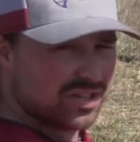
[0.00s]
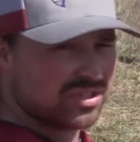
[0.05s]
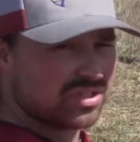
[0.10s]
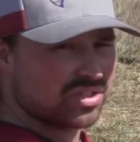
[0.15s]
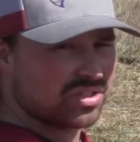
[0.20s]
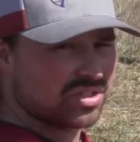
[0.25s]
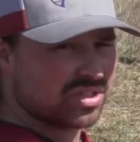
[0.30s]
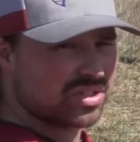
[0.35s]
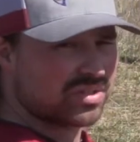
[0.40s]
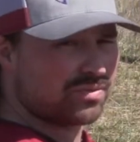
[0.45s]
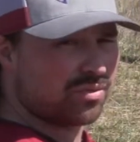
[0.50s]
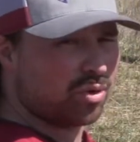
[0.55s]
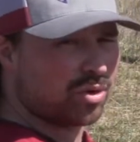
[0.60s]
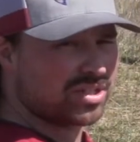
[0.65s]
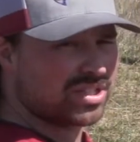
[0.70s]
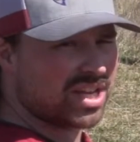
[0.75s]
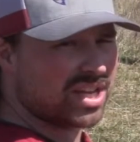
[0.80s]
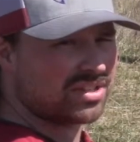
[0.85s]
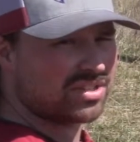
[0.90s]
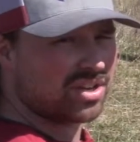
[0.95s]
this is just
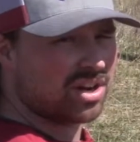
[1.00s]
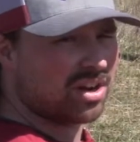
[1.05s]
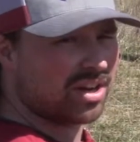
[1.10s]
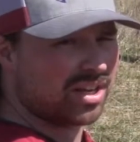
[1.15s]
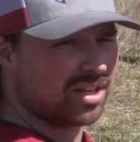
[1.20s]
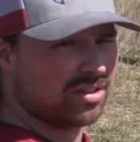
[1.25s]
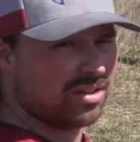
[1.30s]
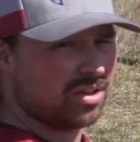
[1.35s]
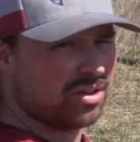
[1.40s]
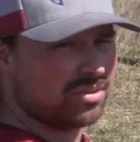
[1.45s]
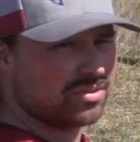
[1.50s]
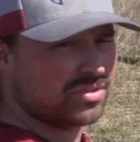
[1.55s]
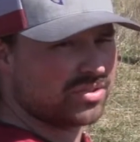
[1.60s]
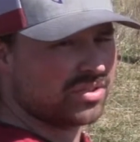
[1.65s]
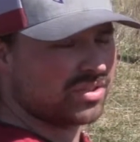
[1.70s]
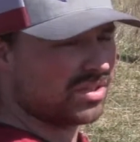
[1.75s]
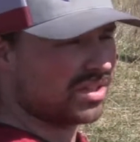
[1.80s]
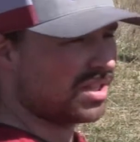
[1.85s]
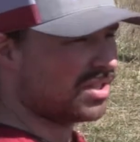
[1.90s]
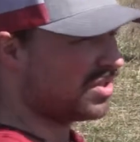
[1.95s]
410 target
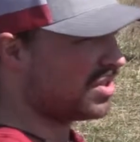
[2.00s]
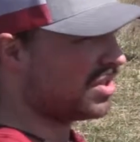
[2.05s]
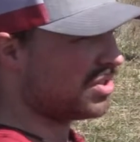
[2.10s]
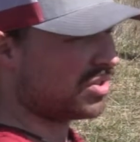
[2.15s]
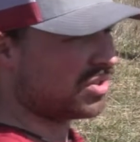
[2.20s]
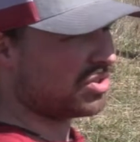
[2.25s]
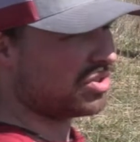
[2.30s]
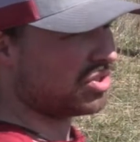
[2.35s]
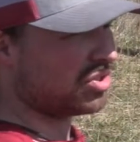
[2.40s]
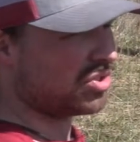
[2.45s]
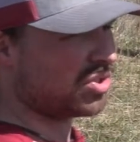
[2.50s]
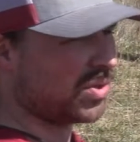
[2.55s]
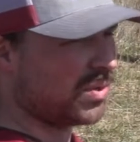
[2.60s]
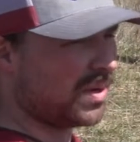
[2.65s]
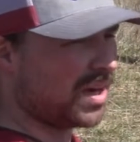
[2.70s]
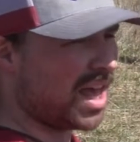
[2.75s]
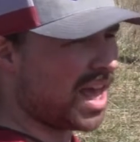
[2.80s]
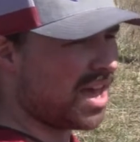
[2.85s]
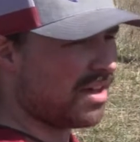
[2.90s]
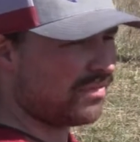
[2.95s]
loads. These are just
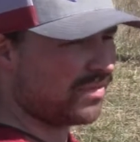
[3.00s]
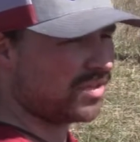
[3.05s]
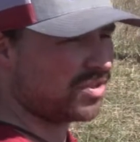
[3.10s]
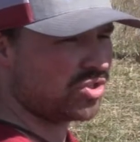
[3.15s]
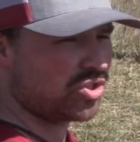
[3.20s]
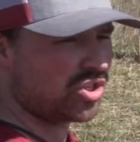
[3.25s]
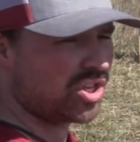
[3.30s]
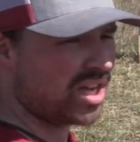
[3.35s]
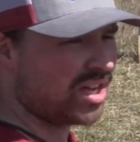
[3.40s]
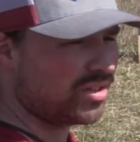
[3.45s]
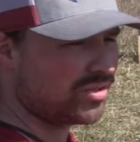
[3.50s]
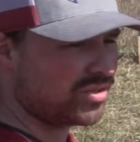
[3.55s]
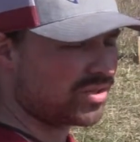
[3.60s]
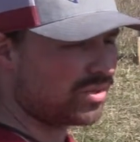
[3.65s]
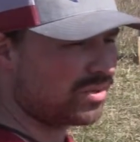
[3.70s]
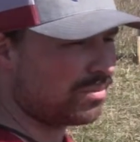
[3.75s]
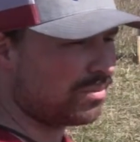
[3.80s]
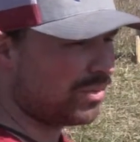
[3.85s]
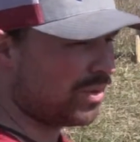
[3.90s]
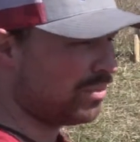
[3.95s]
2.5-inch shells,
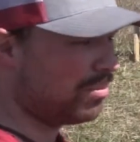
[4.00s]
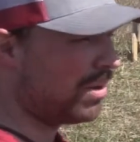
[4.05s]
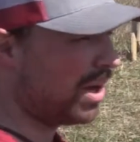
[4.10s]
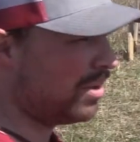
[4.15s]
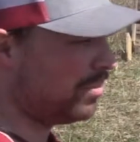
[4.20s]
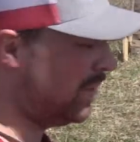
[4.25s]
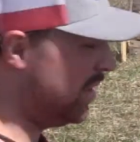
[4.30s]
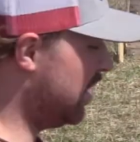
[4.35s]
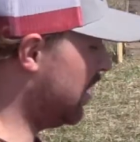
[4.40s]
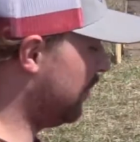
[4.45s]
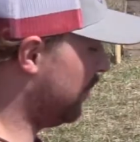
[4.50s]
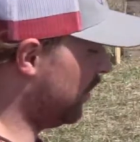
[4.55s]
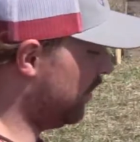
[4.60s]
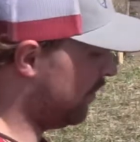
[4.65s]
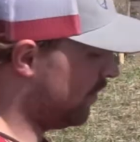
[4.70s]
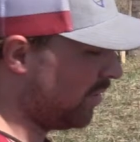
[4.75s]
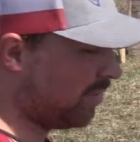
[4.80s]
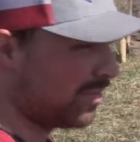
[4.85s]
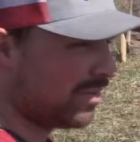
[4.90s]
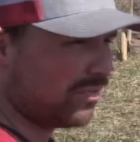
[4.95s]
so it might be
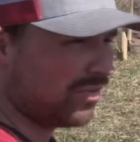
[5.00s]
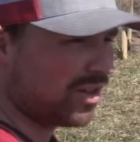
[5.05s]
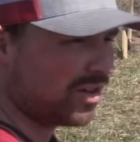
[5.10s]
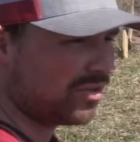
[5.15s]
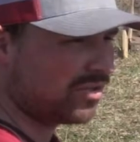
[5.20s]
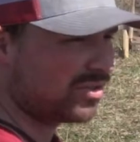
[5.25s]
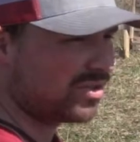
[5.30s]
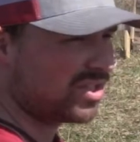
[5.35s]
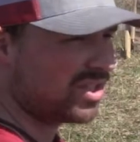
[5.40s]
different from the Federal